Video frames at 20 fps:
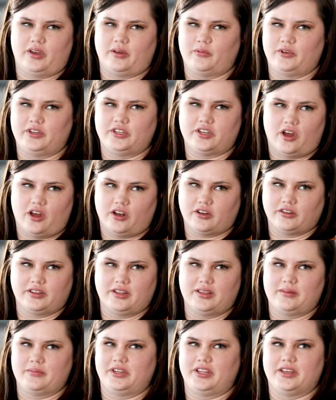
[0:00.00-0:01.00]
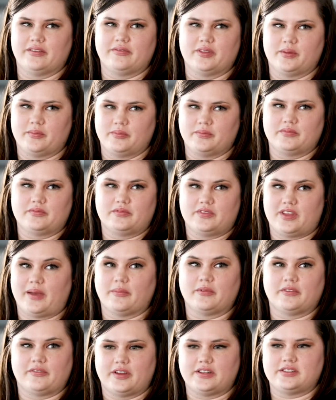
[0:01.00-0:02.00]
I wanted to honor them and give them
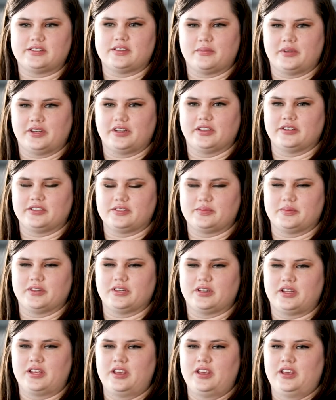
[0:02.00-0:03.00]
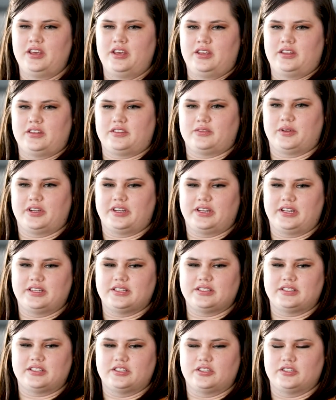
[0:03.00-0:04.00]
time to find somebody else, but what I
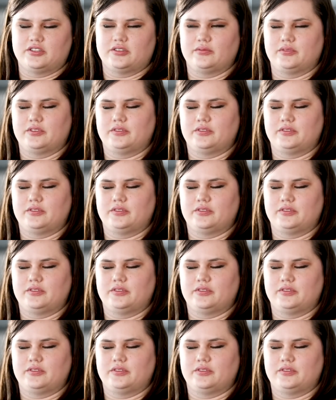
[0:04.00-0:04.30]
needed to do.